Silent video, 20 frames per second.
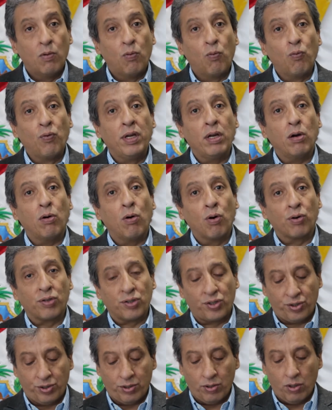We
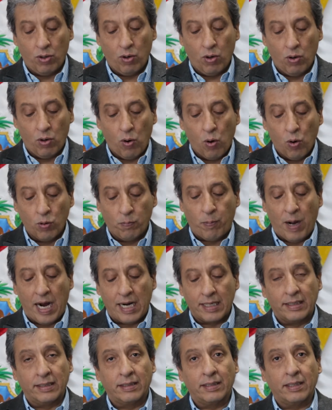urge all
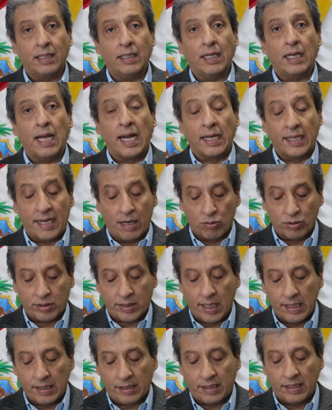parties and
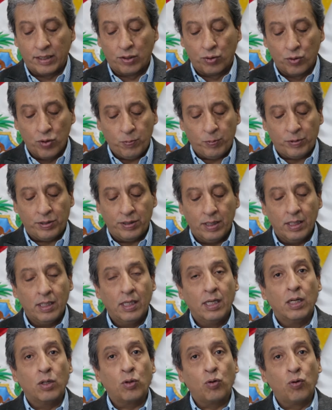negotiating groups
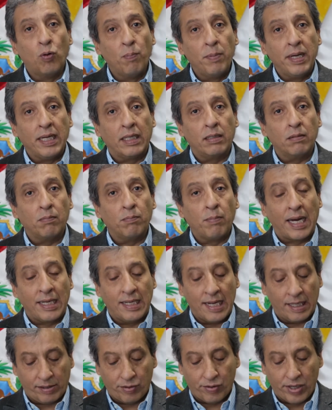to meet
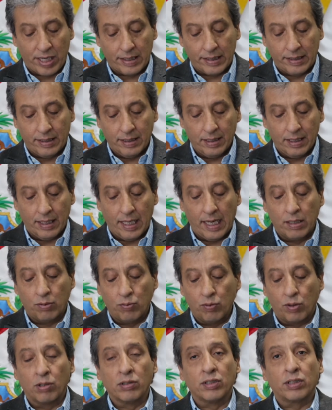bilaterally and
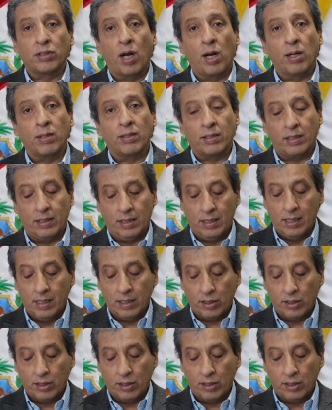to consult,